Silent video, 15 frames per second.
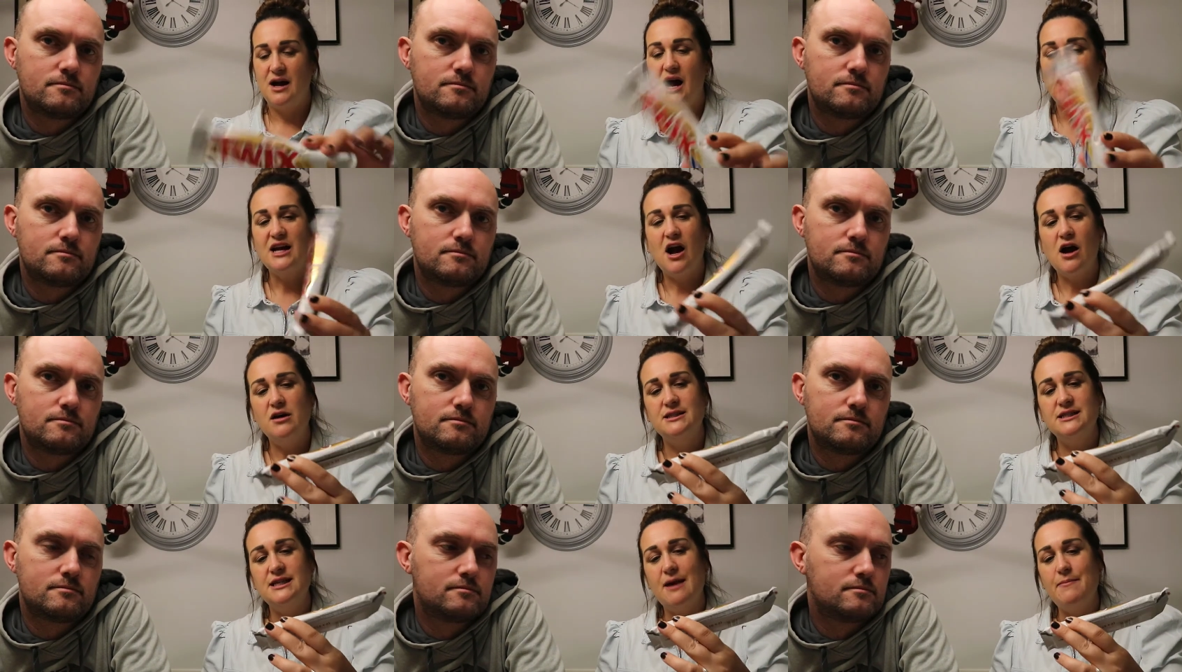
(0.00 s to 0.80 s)
Speaker 1: I can't
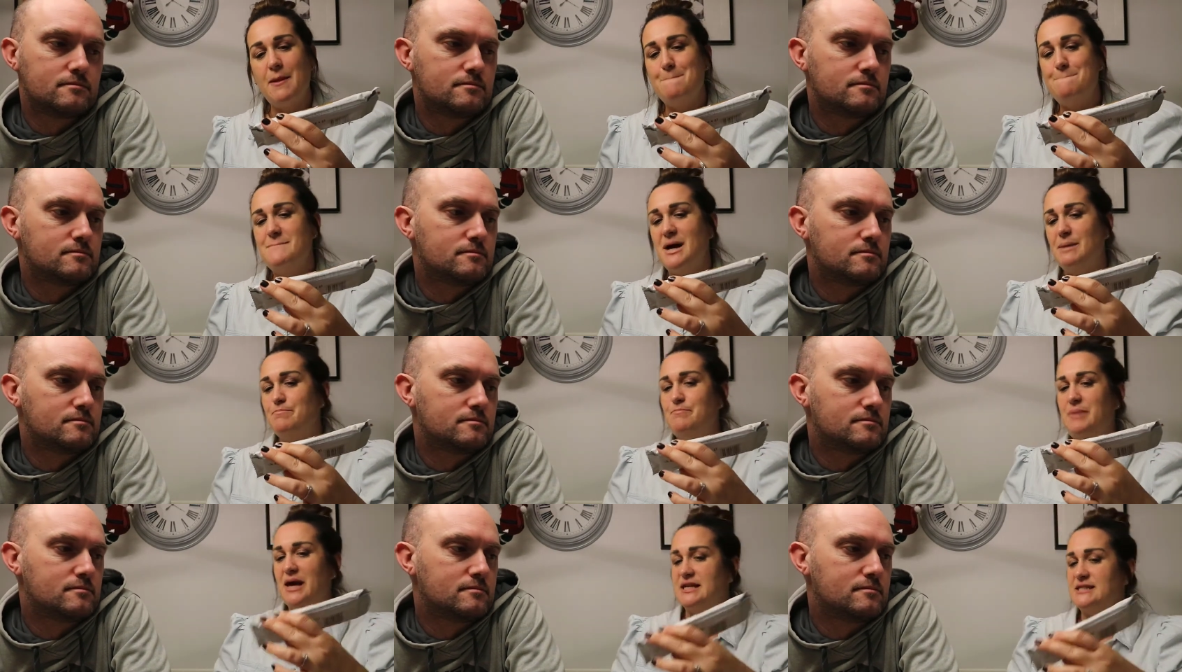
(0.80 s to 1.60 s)
say I'm the
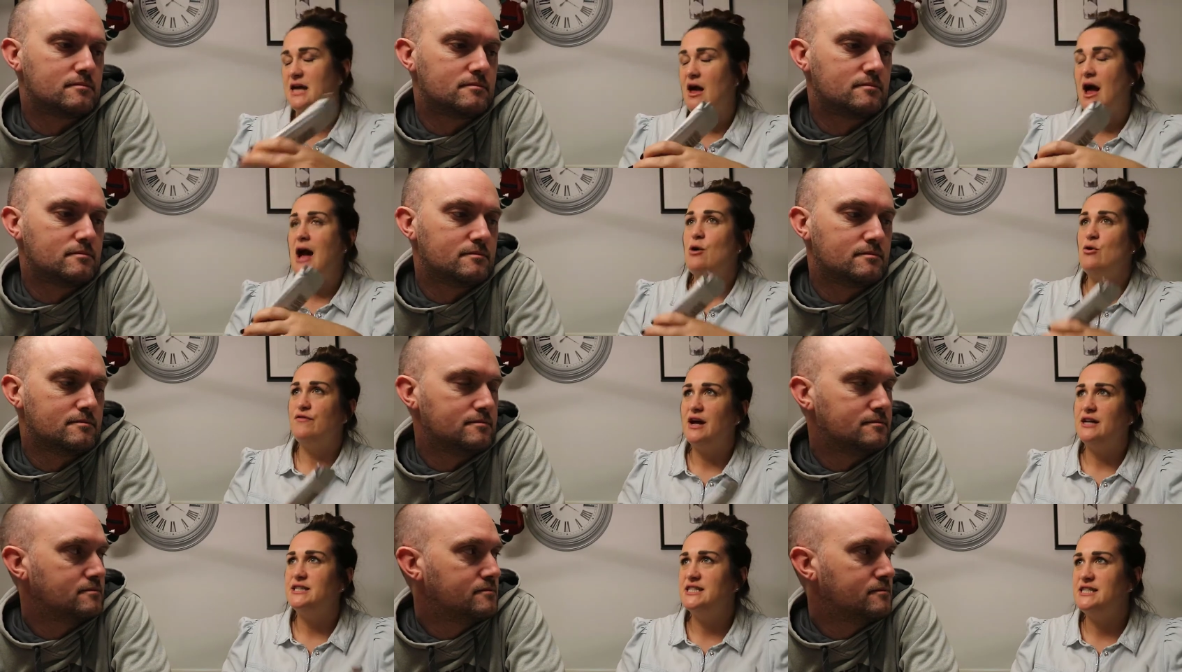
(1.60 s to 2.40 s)
biggest. Out of
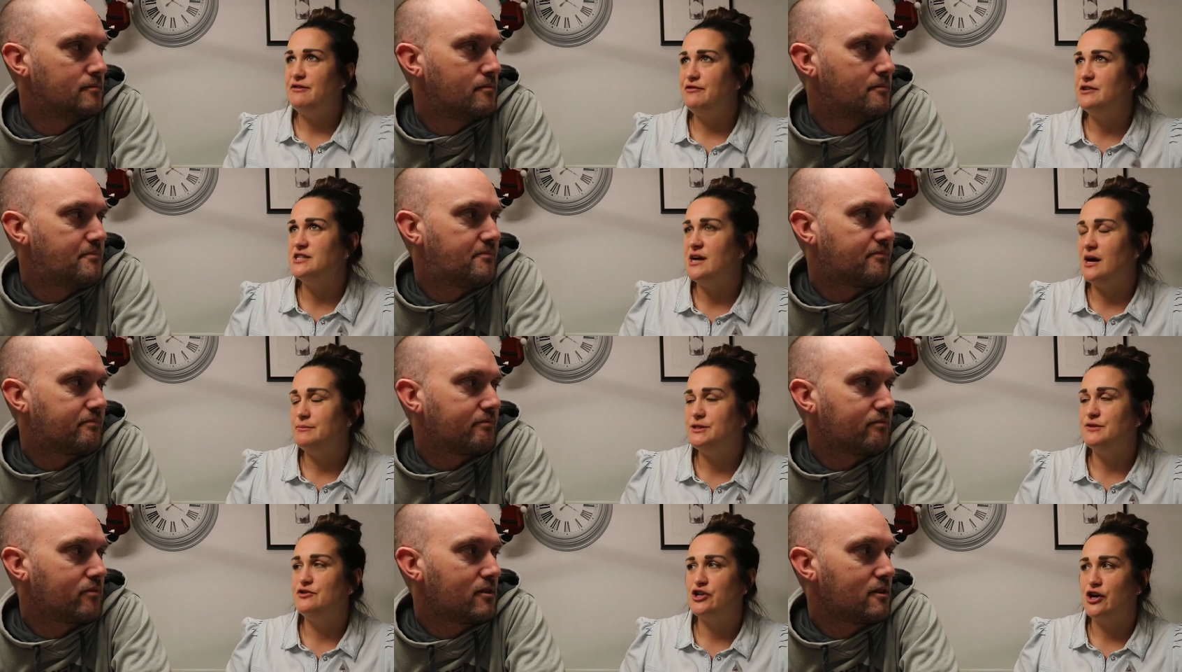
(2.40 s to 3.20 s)
like the different types
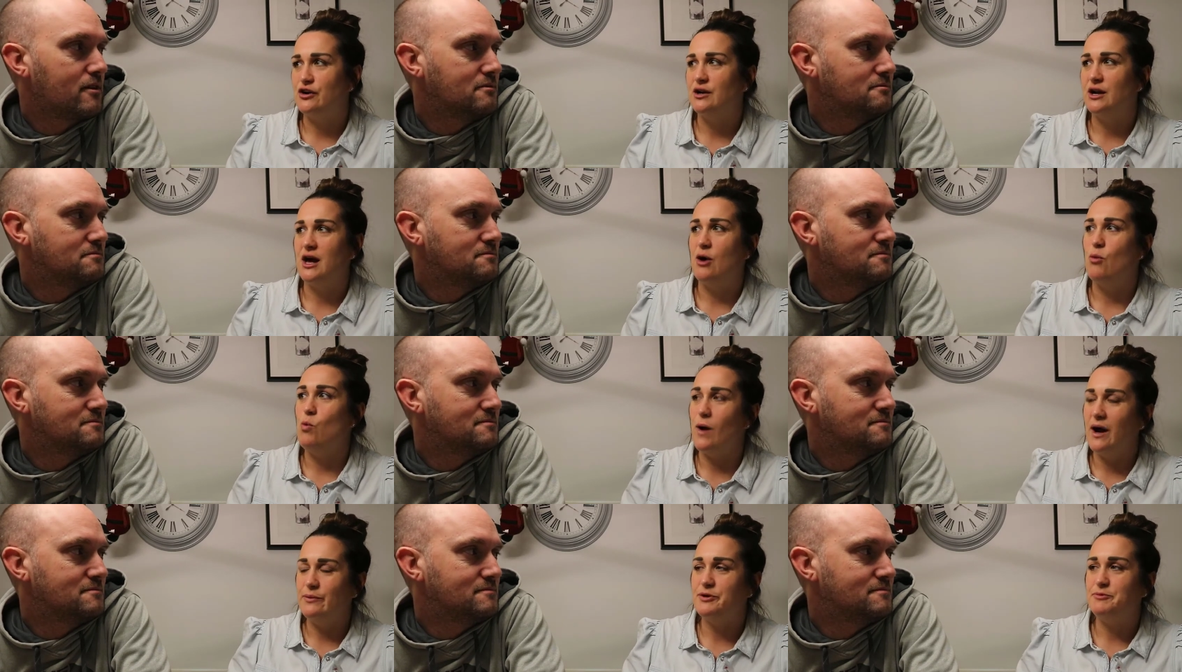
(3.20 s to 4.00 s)
of chocolate,
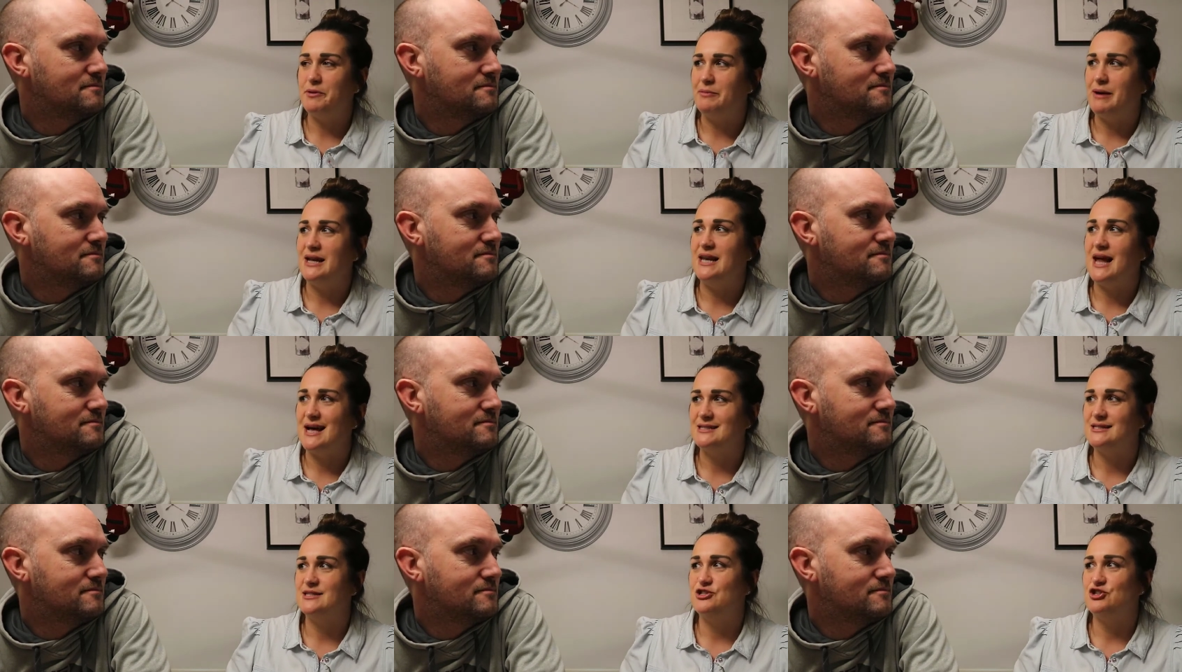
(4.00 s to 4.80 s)
white would be my
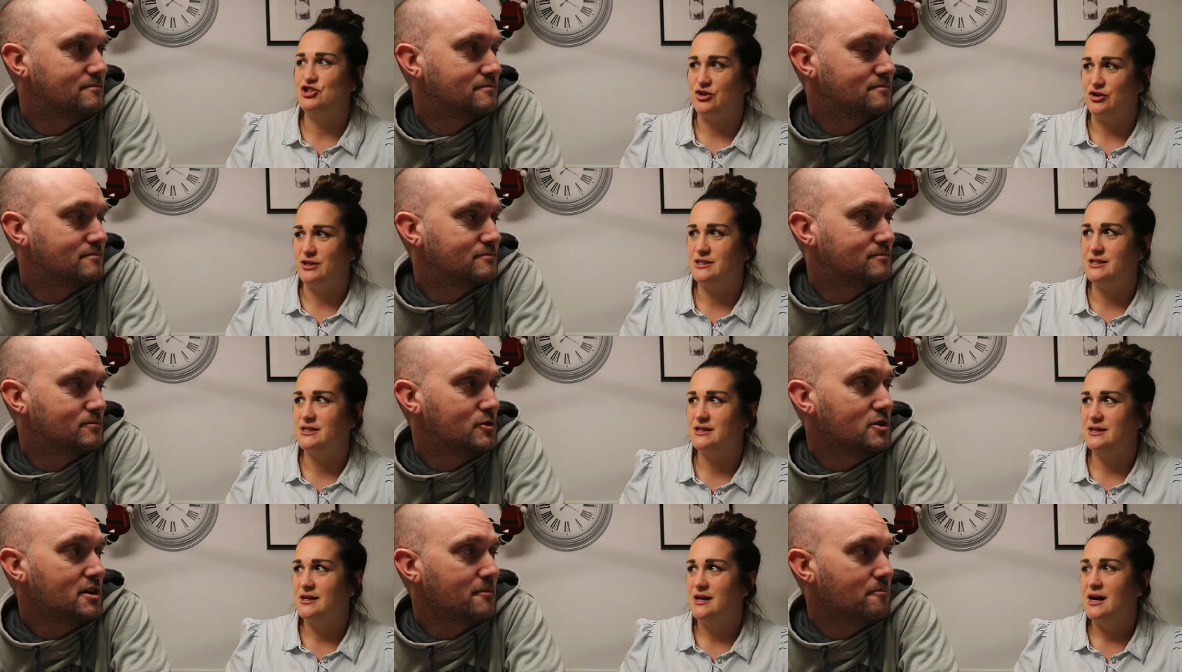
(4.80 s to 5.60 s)
last choice.
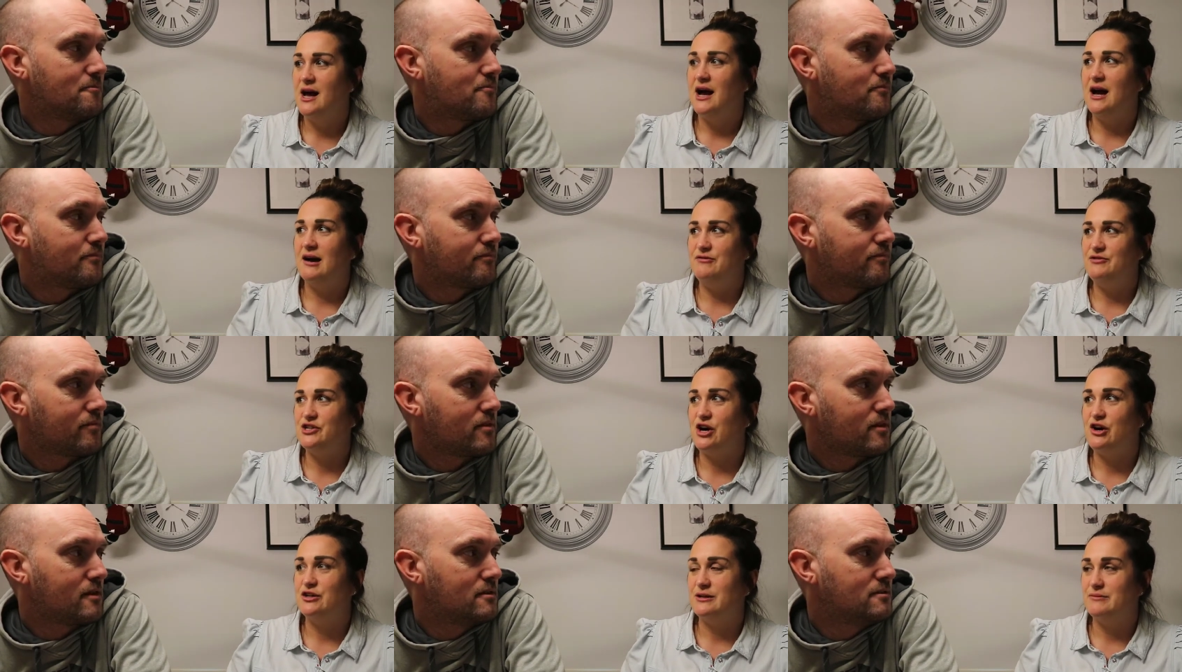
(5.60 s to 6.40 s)
Out of
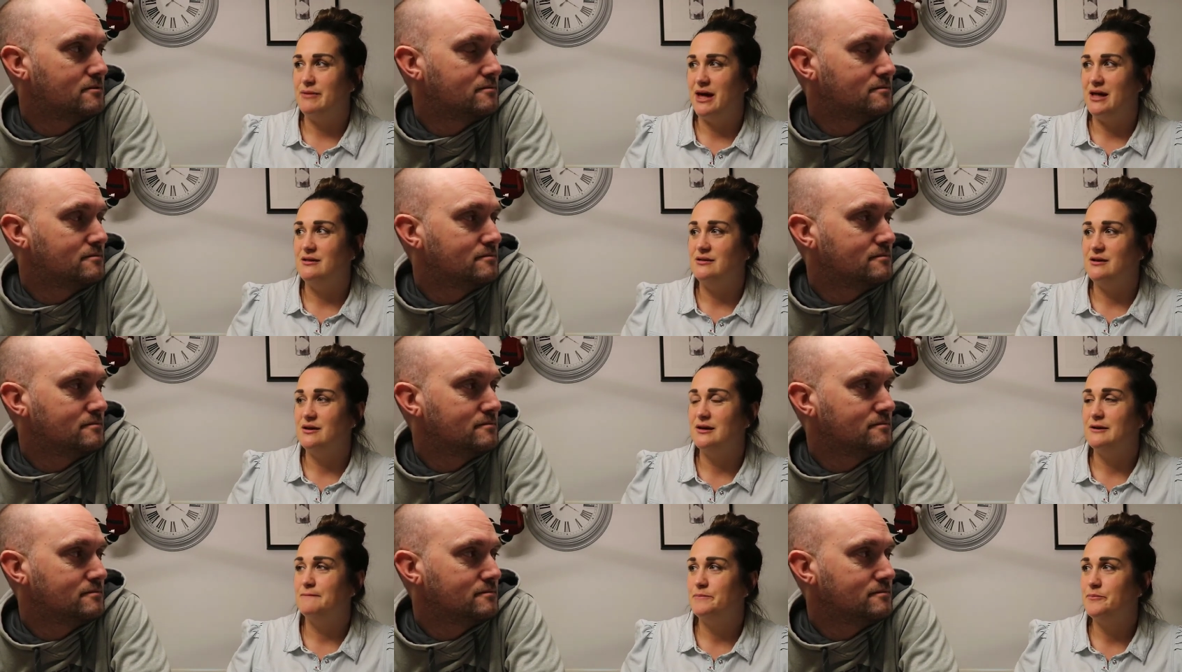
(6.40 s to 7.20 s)
dark and milk.
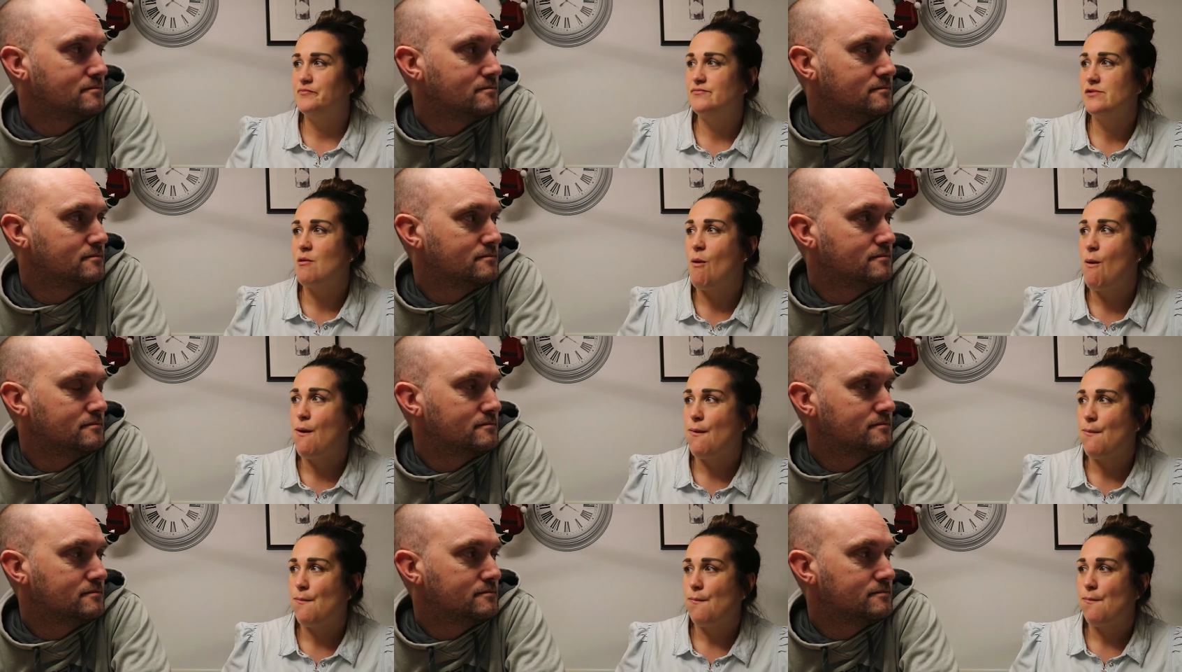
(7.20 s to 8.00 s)

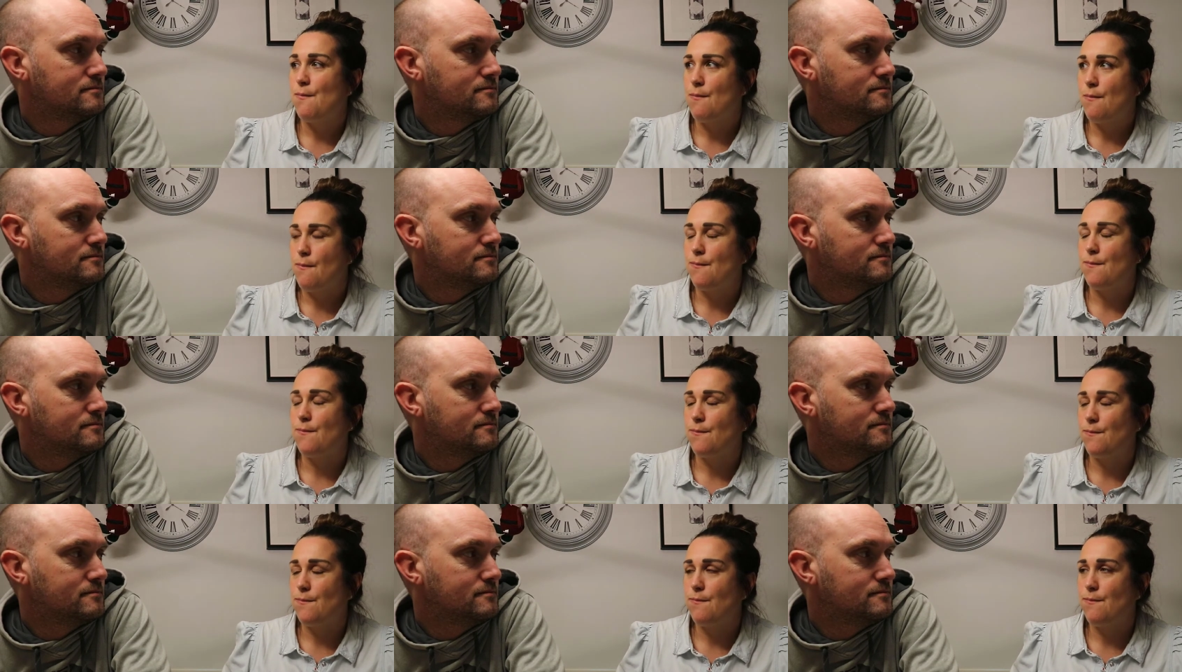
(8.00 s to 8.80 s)

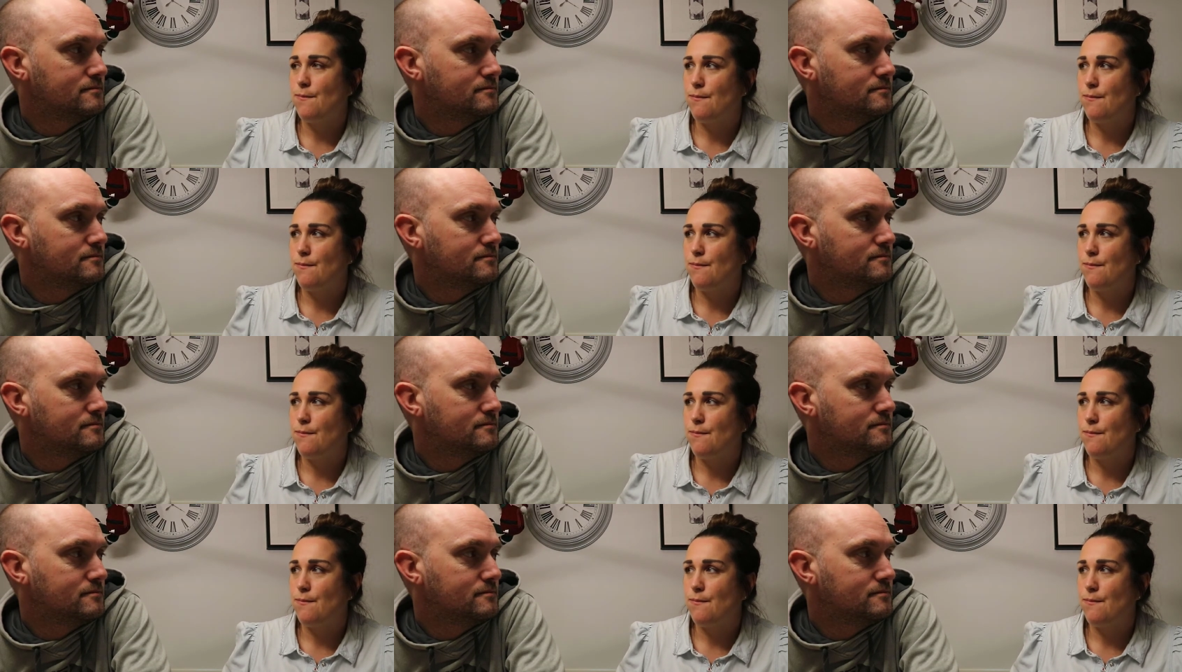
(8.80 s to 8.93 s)
Mm.